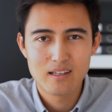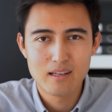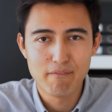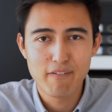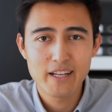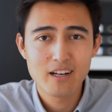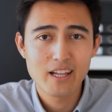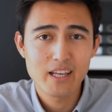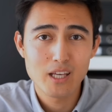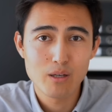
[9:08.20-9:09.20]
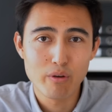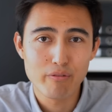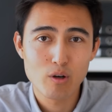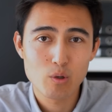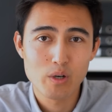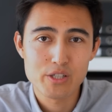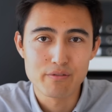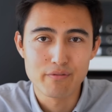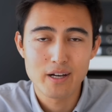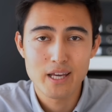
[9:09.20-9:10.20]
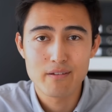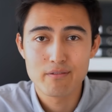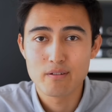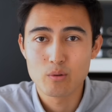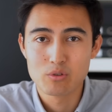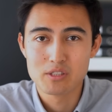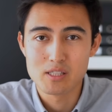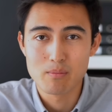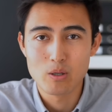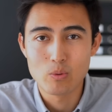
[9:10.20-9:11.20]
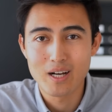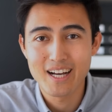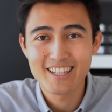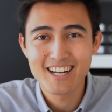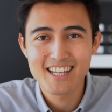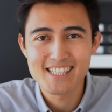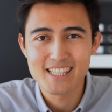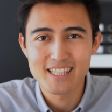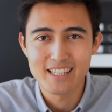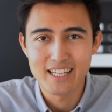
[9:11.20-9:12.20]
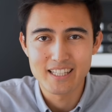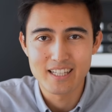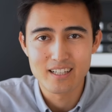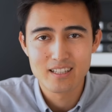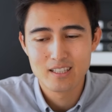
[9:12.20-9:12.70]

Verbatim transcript: And finally, we've got question 5, which is about analyzing data.